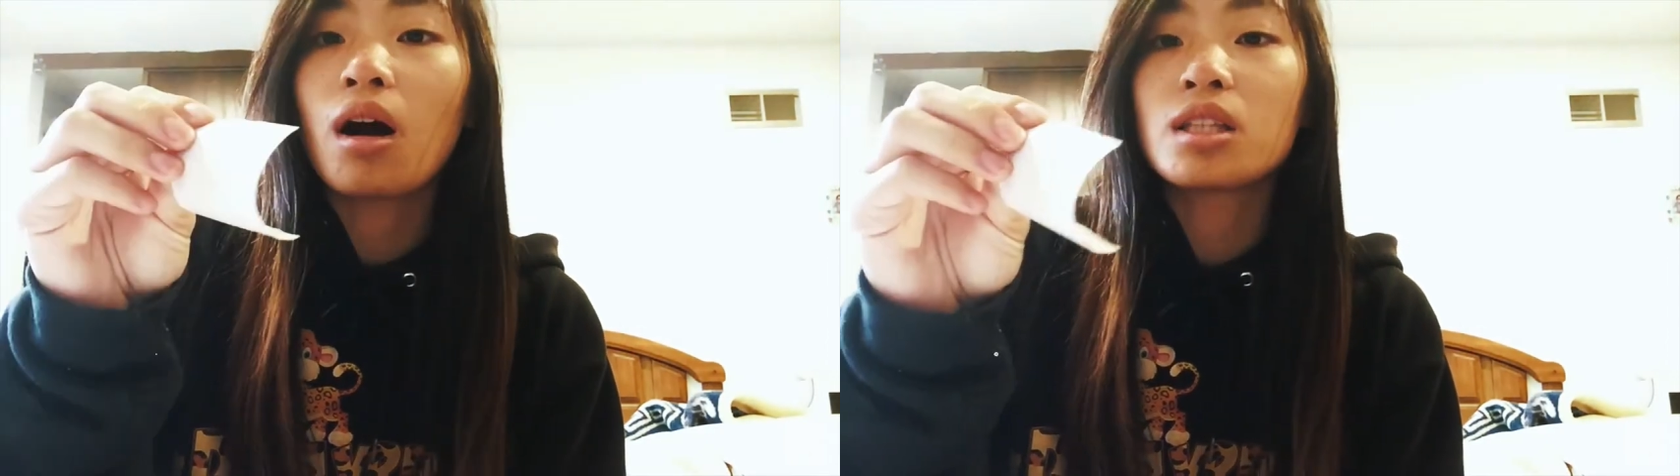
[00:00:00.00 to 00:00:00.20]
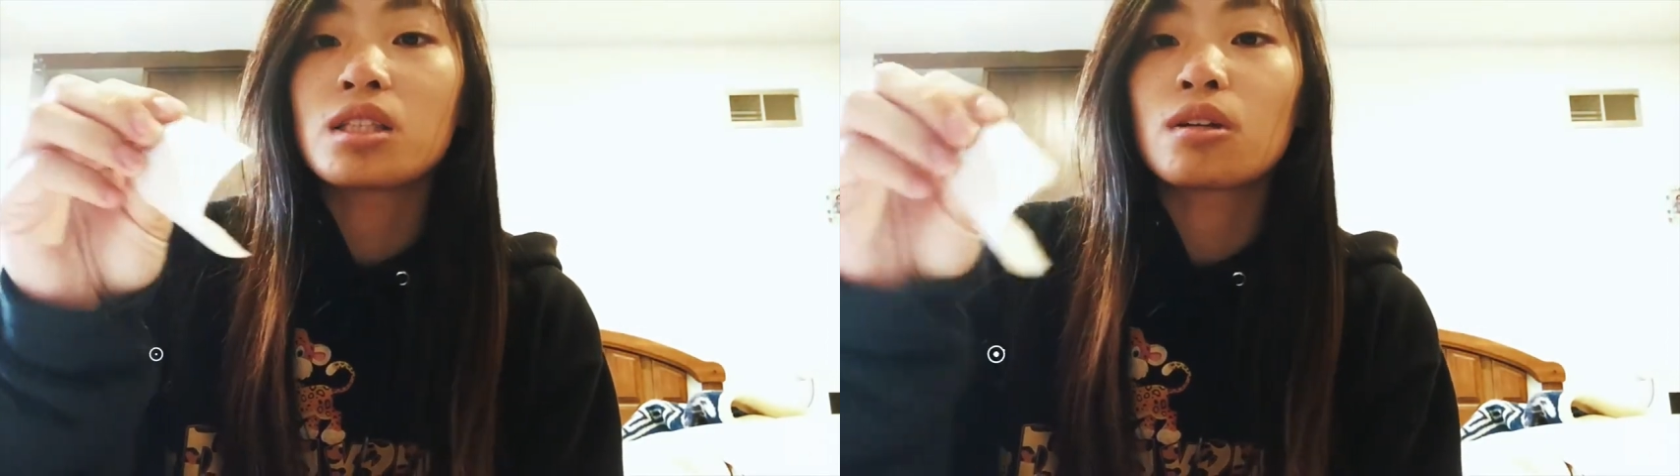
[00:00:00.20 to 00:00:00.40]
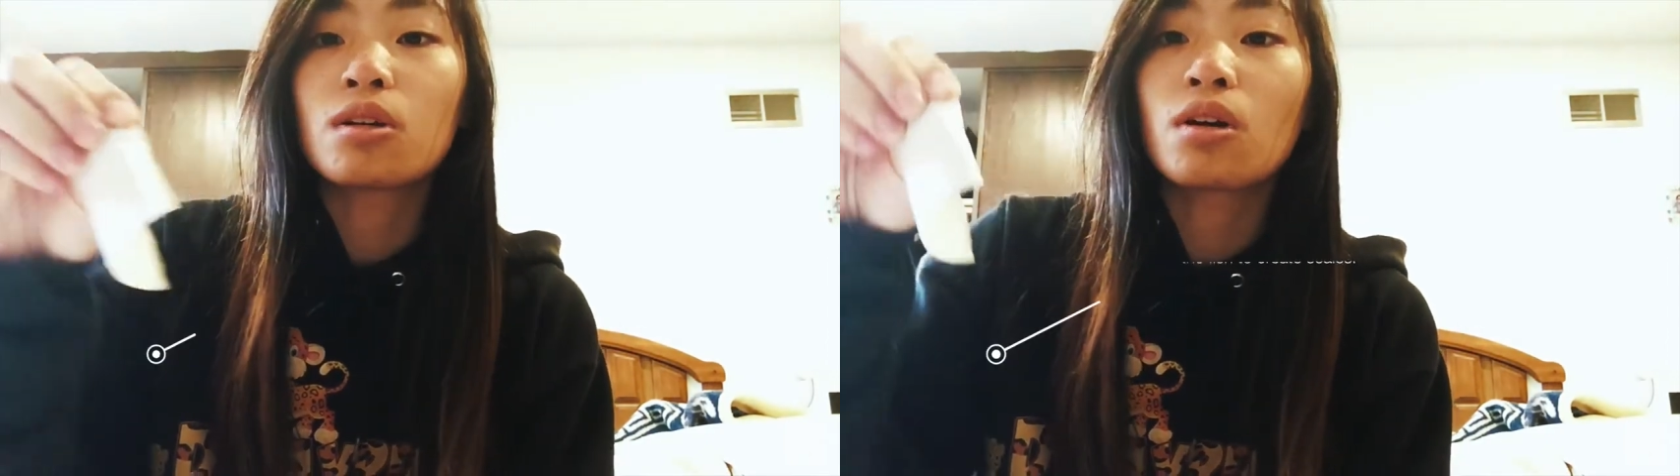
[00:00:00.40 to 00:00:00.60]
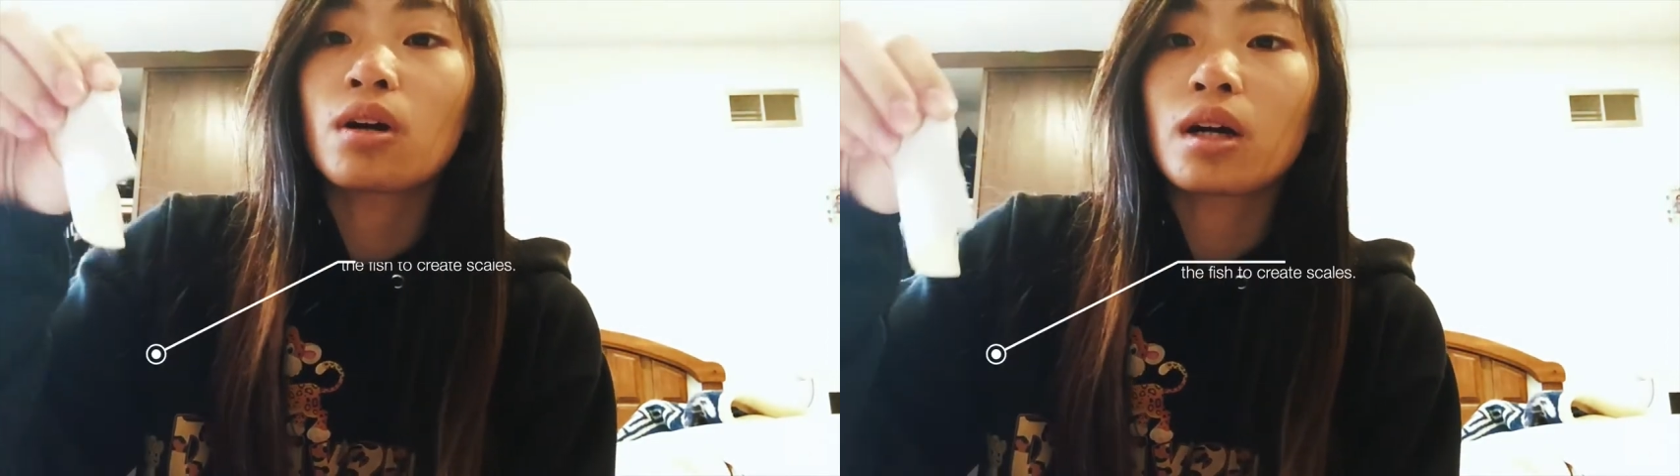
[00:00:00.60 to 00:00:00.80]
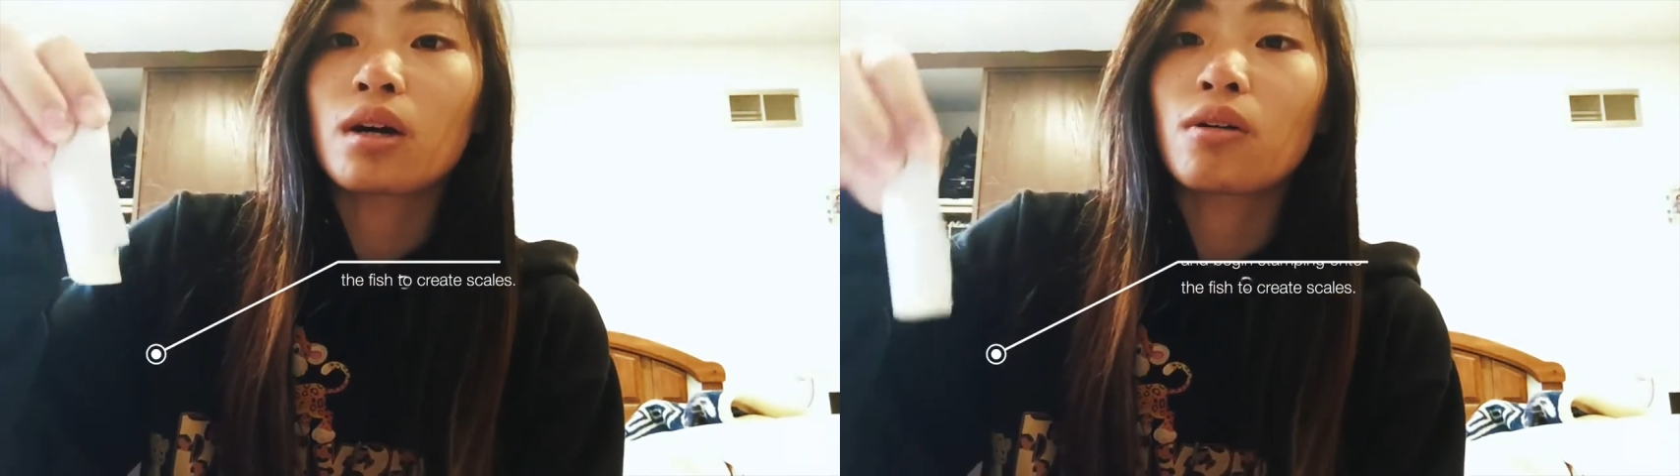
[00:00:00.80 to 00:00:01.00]
onto
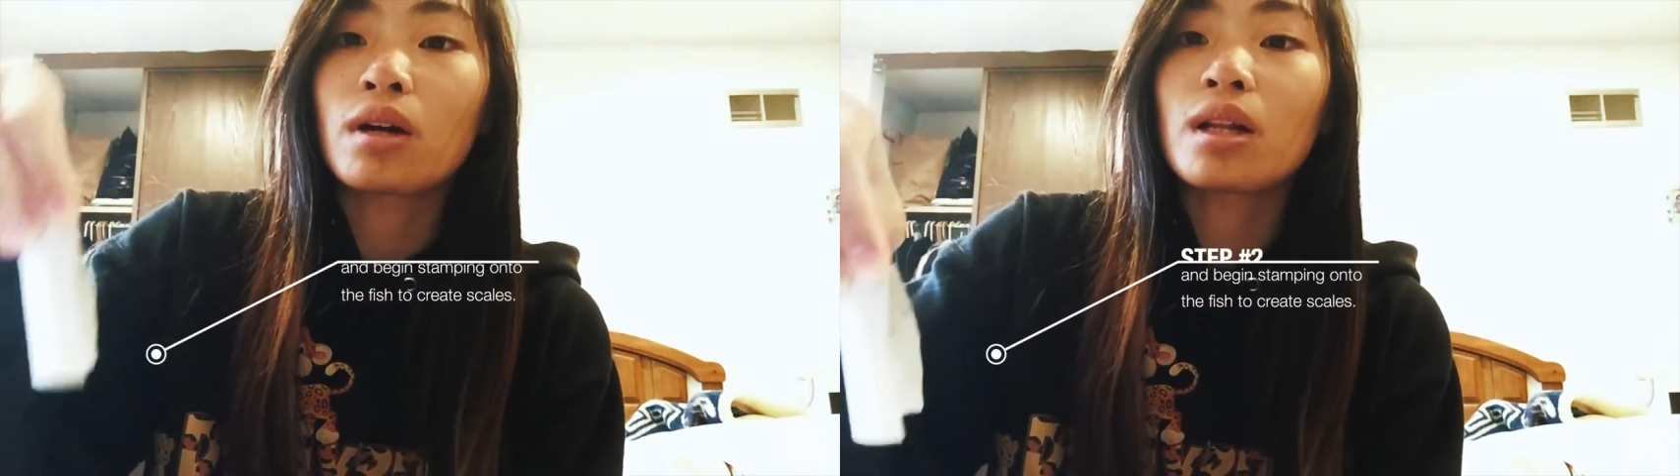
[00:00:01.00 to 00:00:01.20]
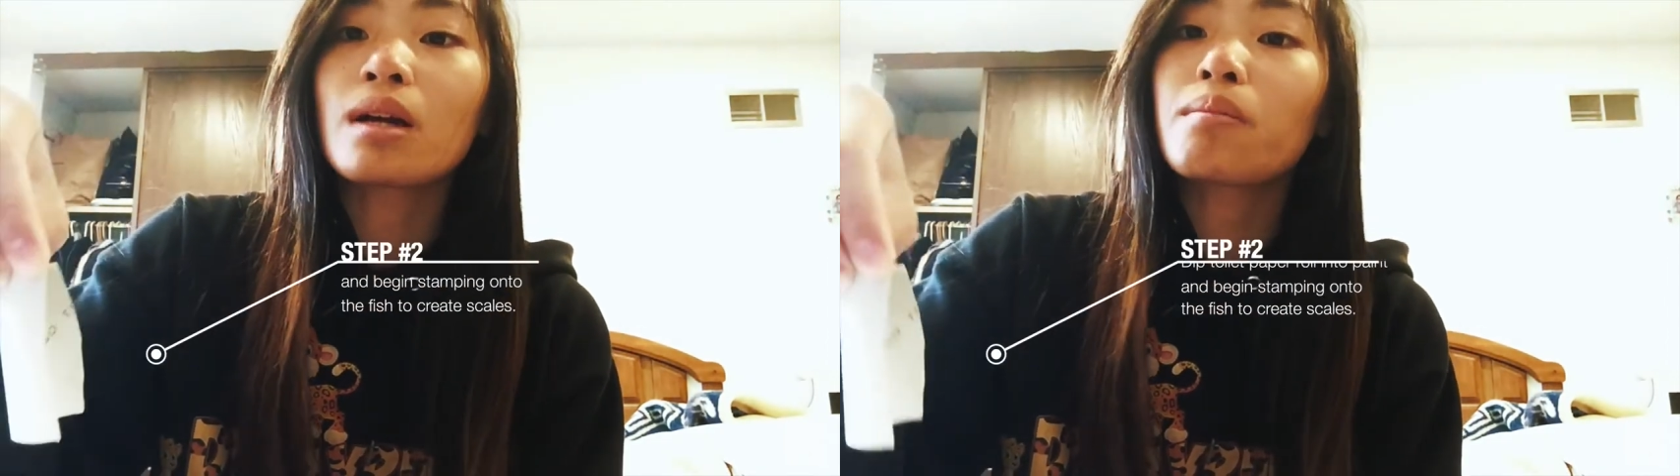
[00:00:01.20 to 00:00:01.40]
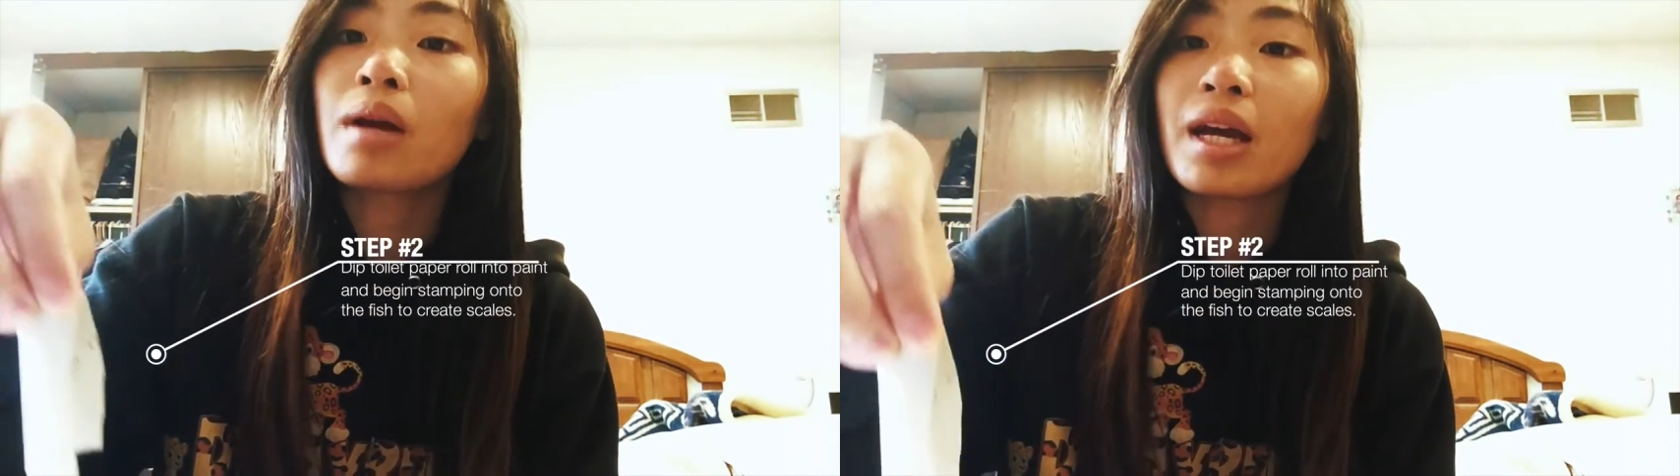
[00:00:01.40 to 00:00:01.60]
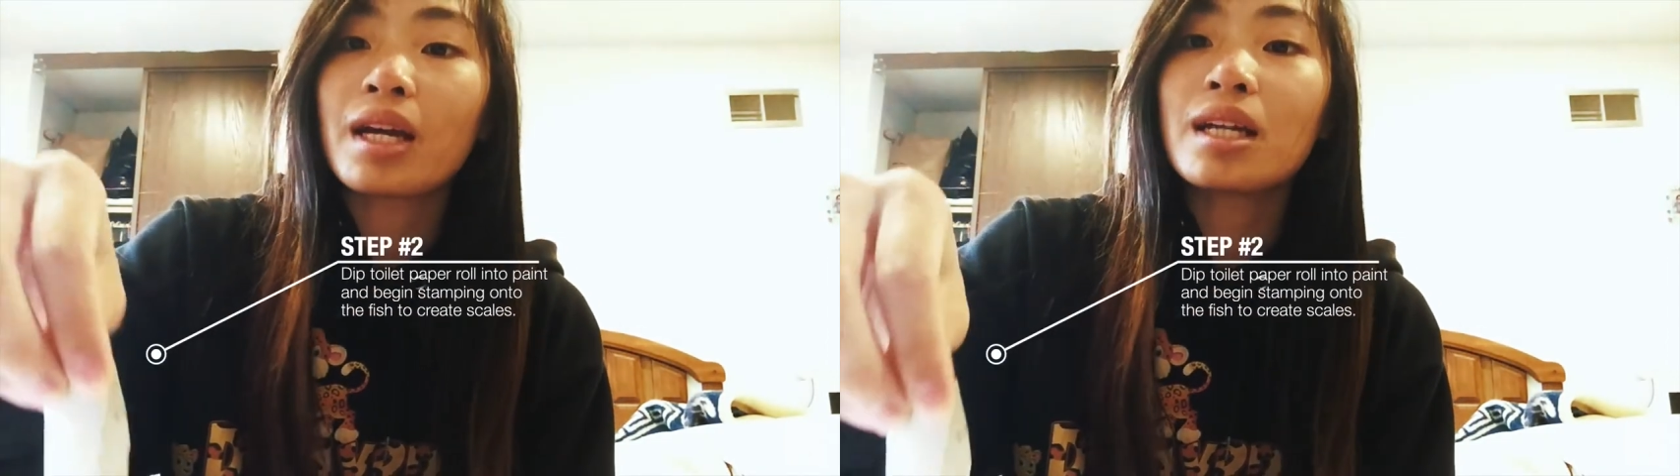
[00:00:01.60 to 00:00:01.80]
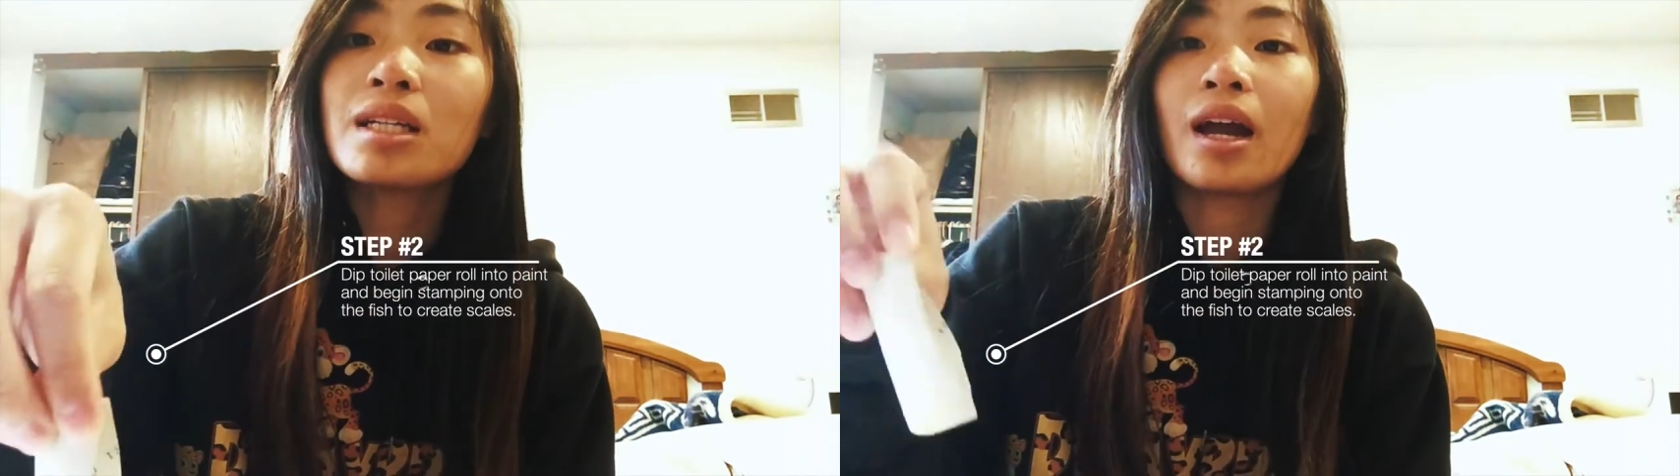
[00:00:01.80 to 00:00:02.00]
your acrylic
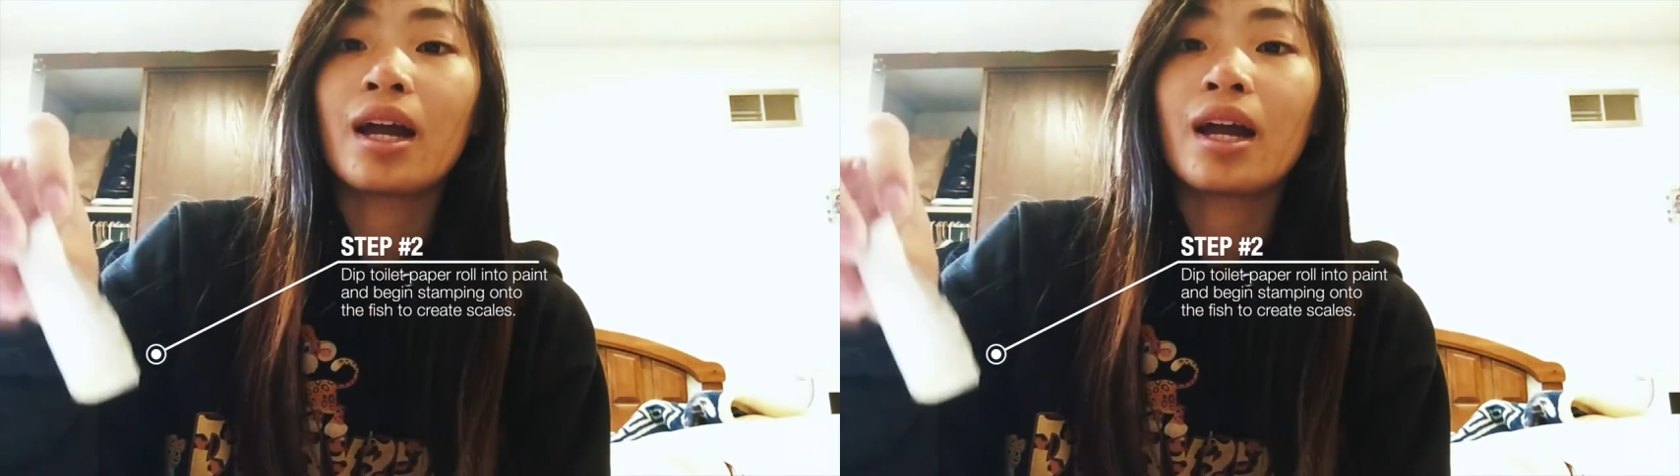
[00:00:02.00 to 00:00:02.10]
paint